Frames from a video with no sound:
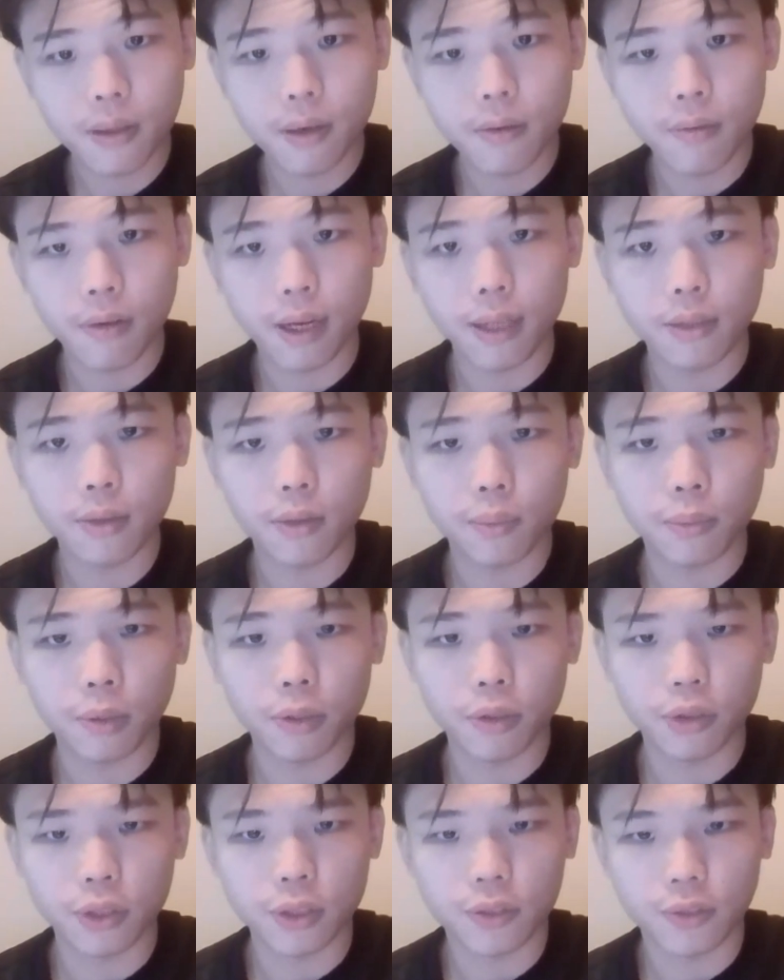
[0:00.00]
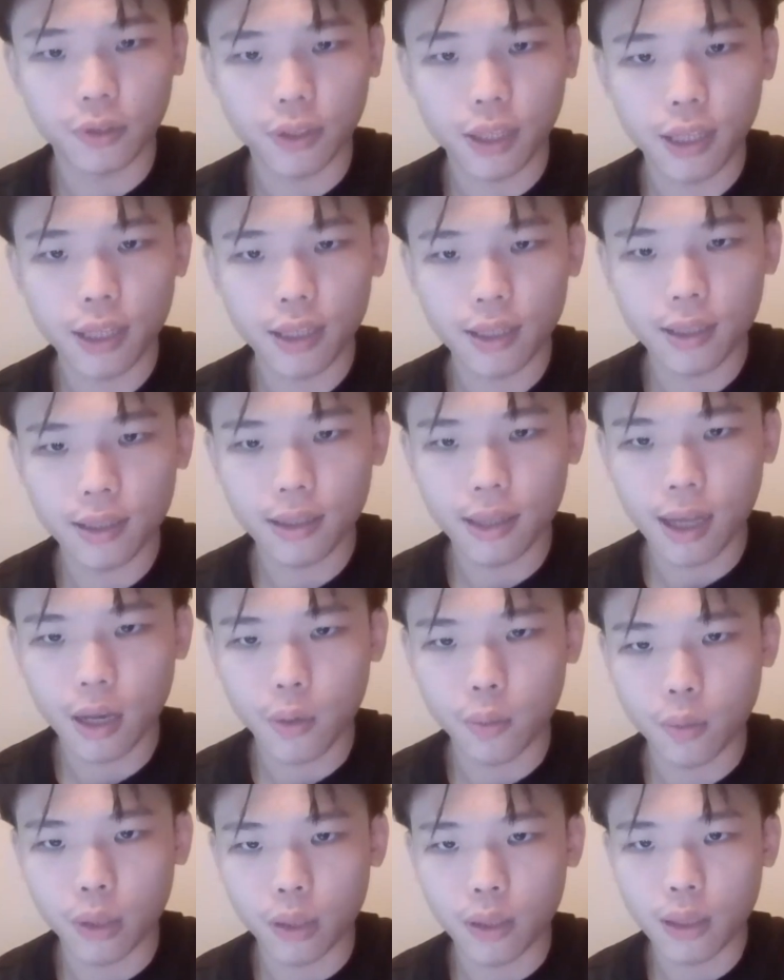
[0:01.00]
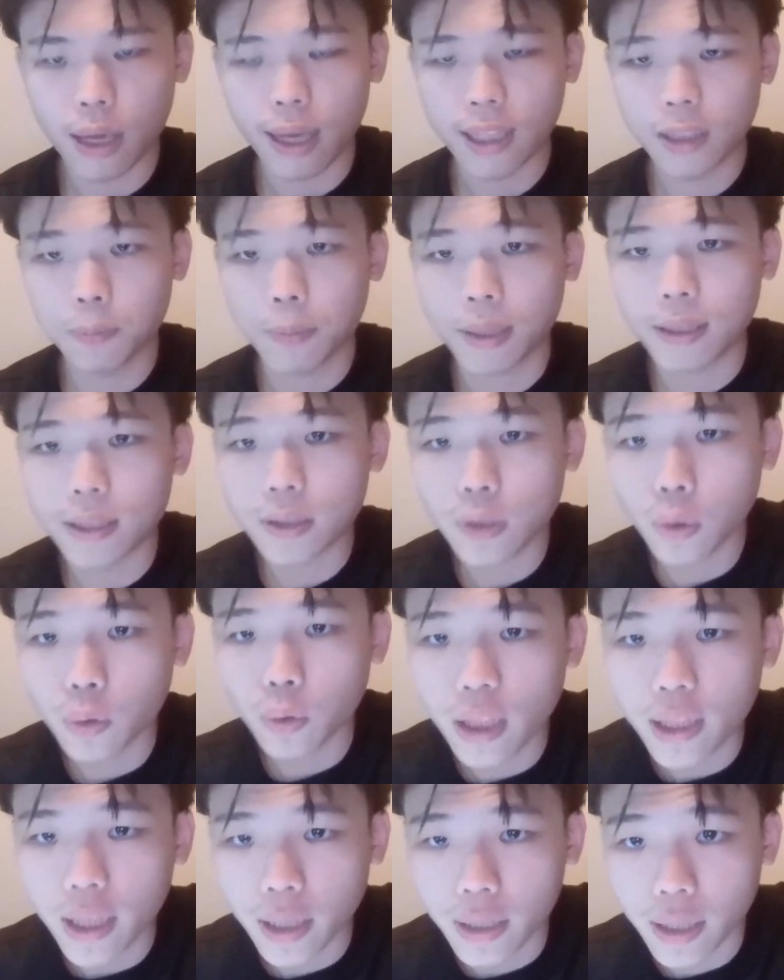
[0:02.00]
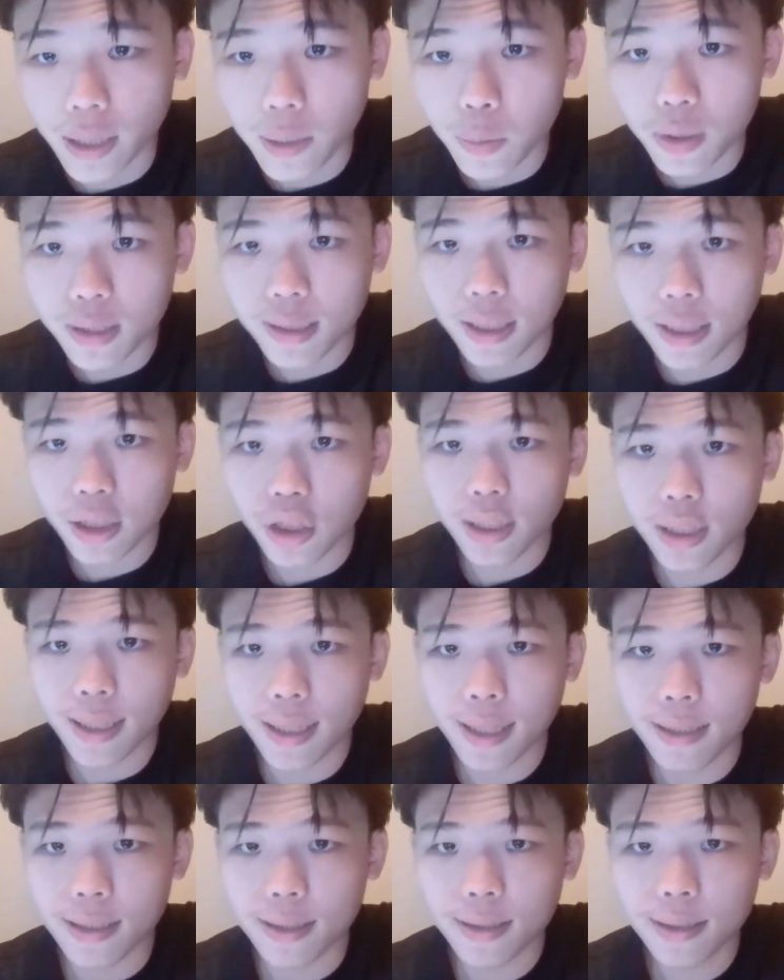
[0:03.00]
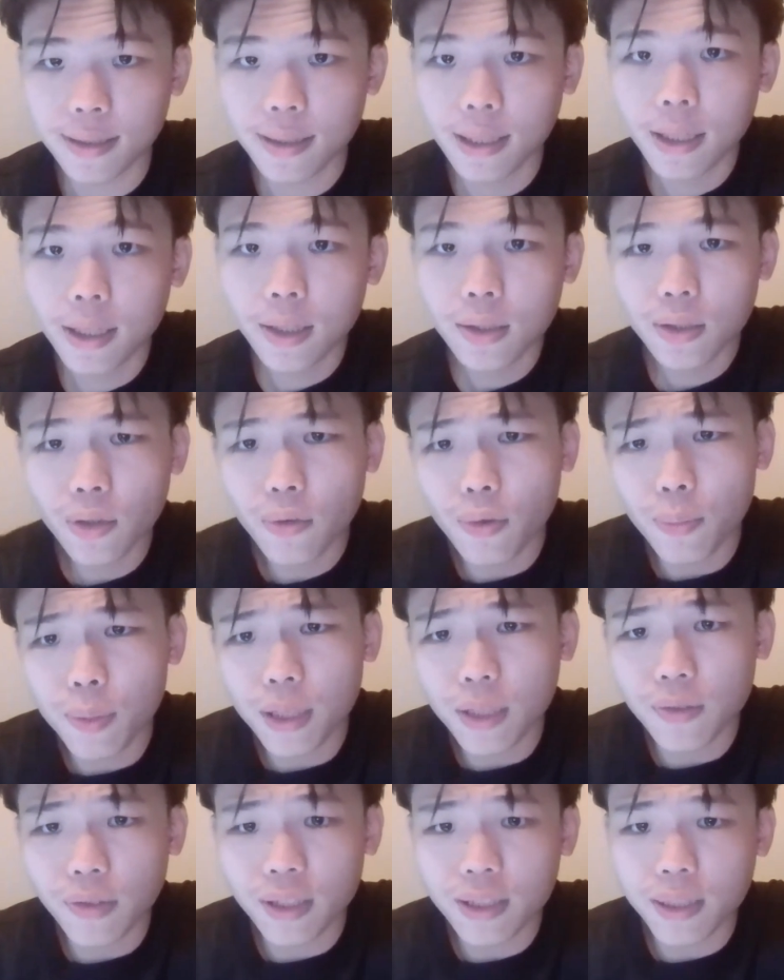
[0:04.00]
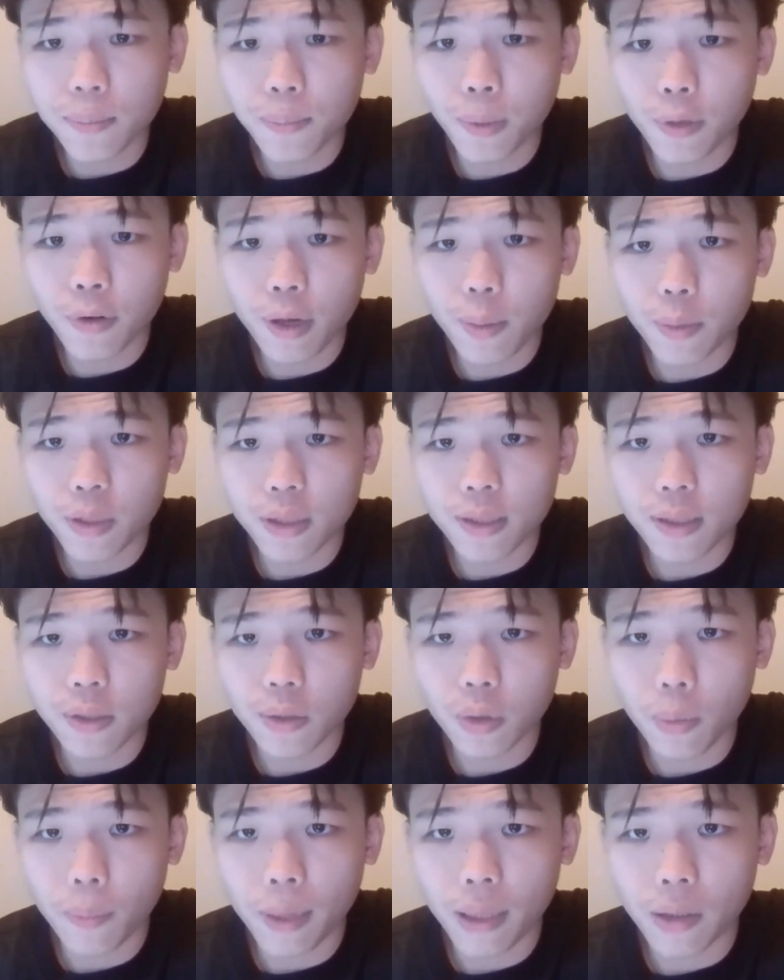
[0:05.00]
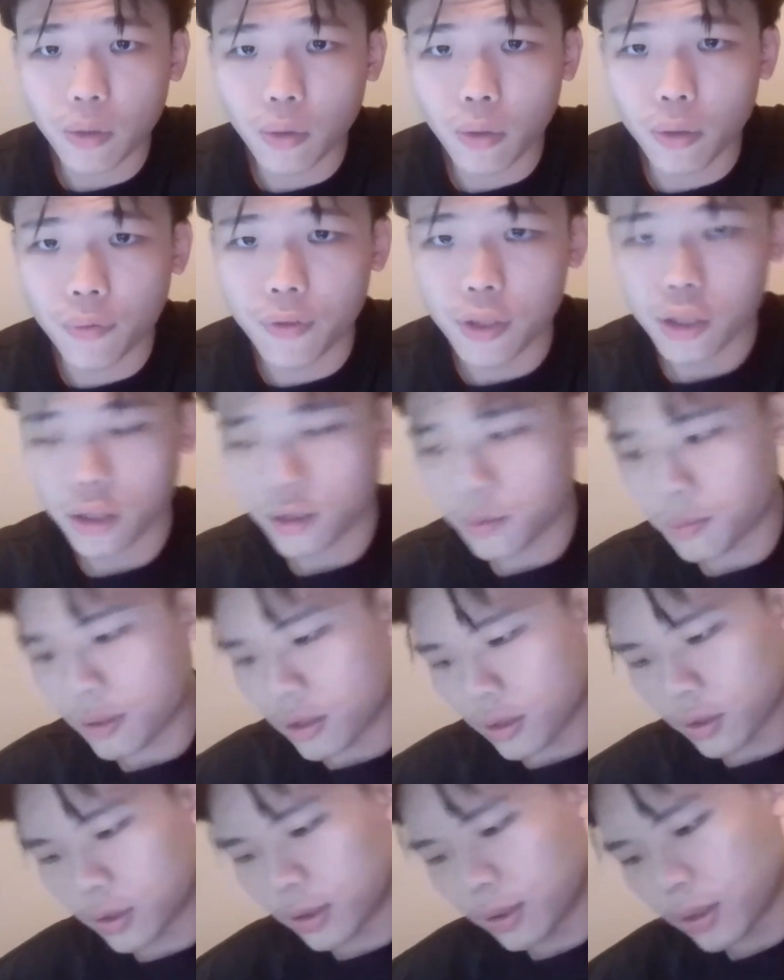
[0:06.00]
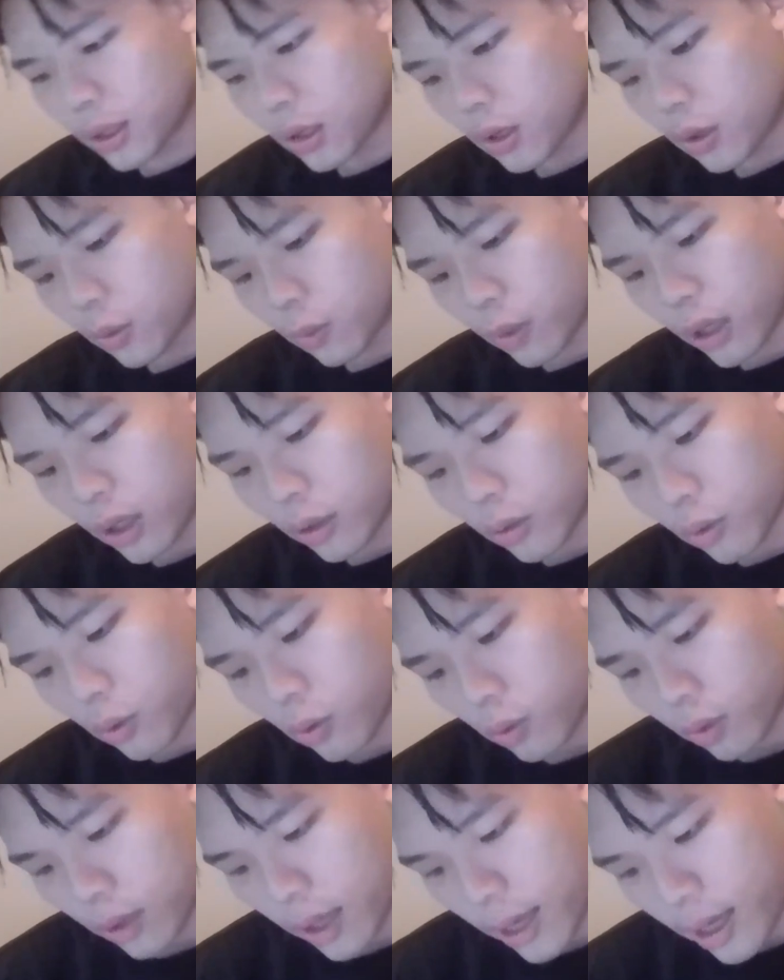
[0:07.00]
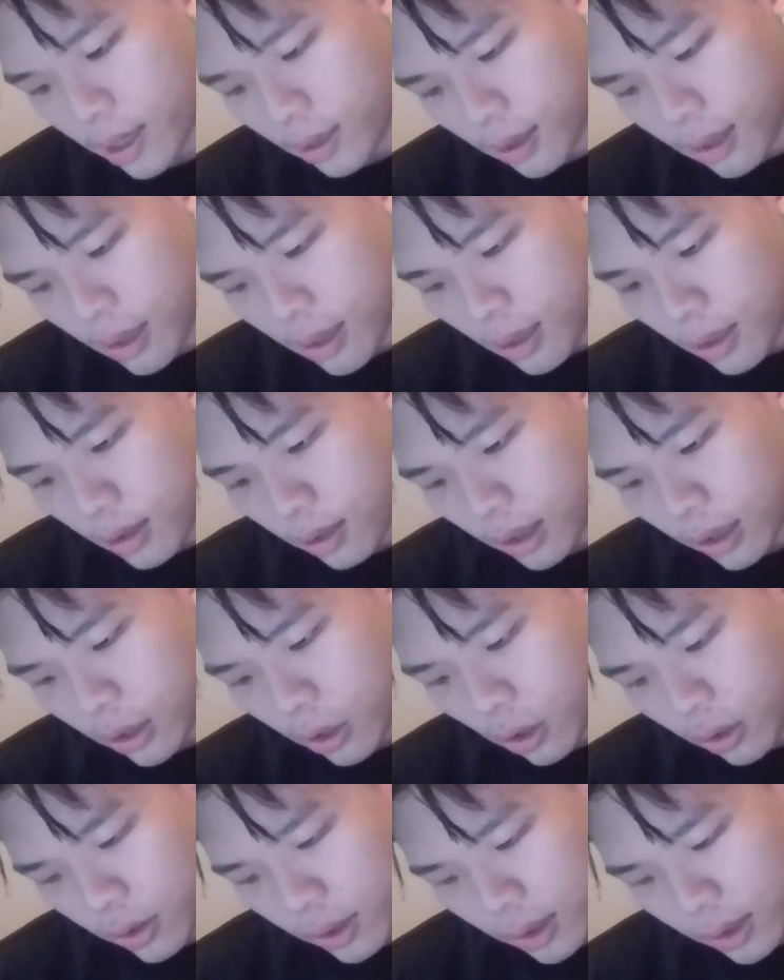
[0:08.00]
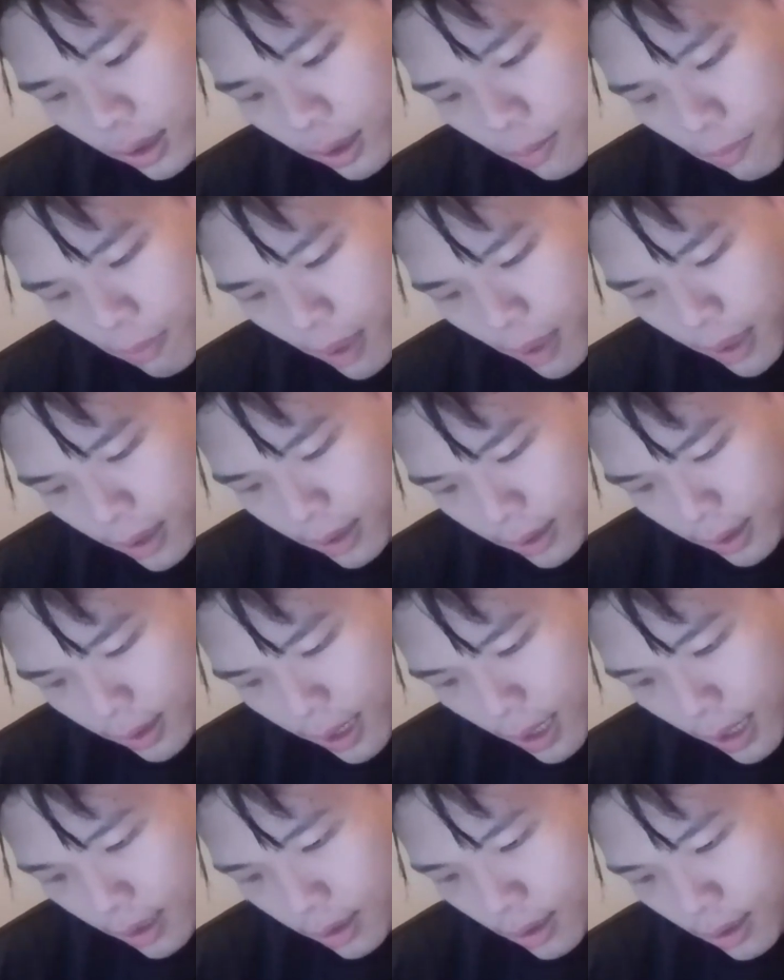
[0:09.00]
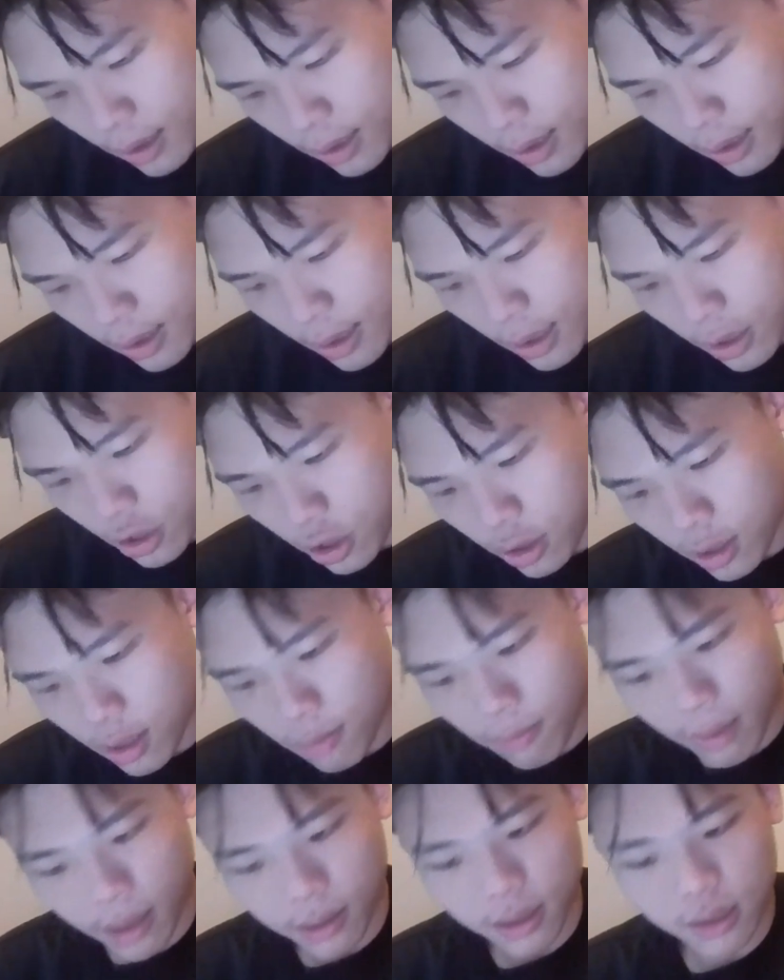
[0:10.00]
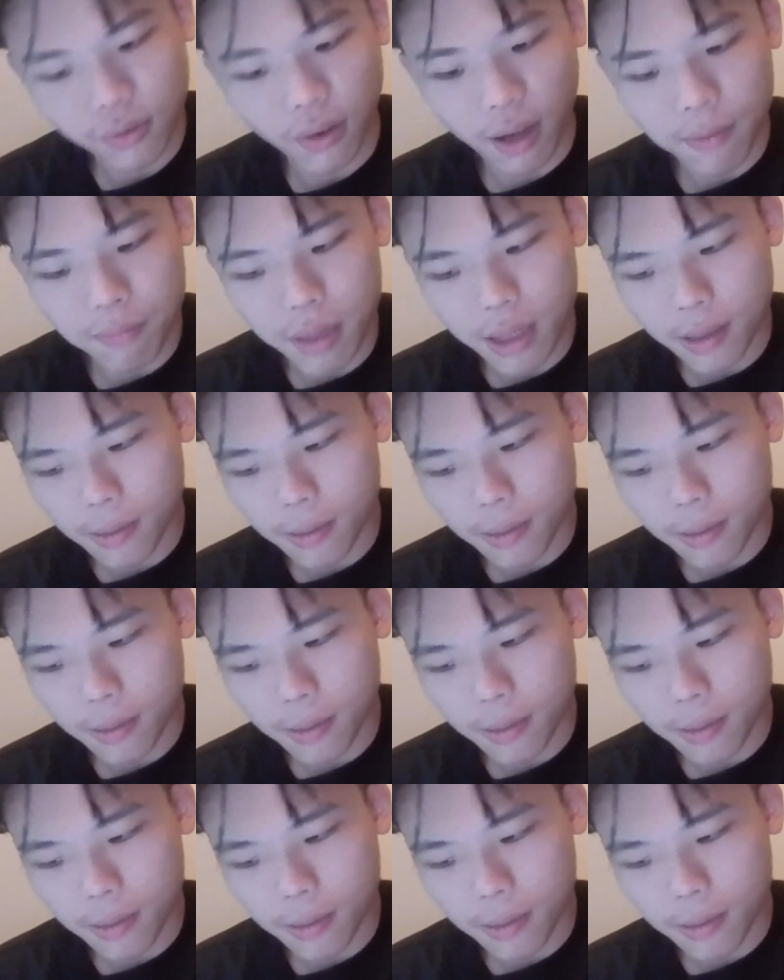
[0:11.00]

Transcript: right? Apologies for that. Now we expand this whole thing and then we essentially get this. So from here, it's very simple, right? We just need to compare the coefficients because we know that the constant minus 10 is essentially minus 5b.